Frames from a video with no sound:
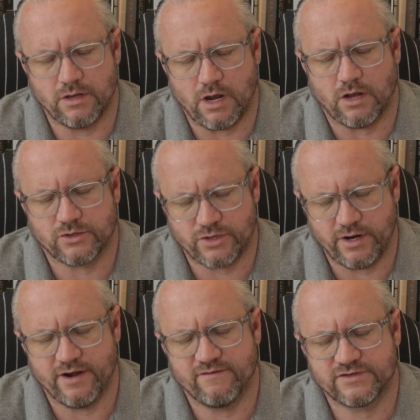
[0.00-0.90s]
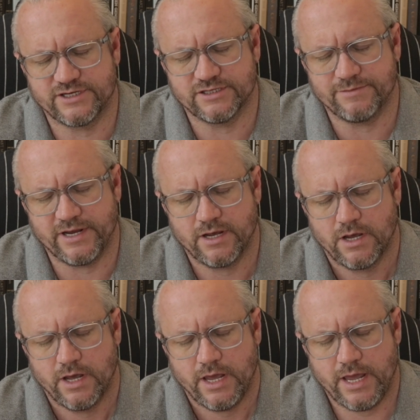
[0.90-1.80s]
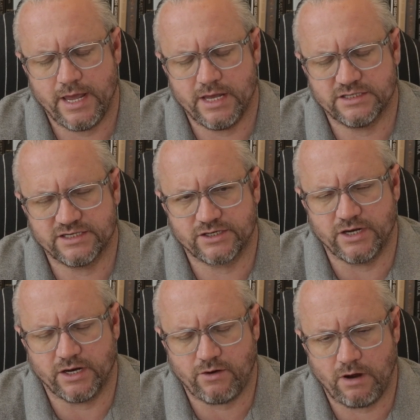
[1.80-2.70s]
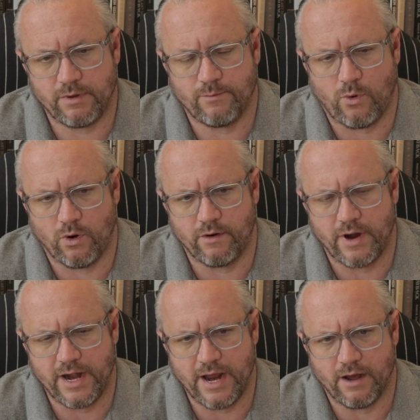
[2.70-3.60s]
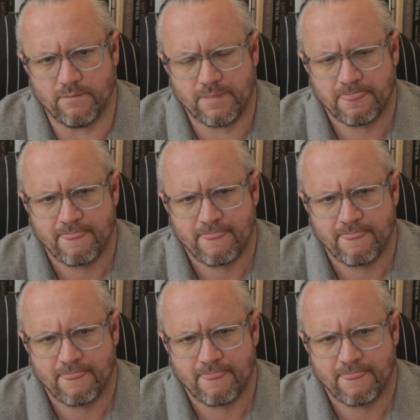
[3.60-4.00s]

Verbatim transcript: alternative, is incredibly important right now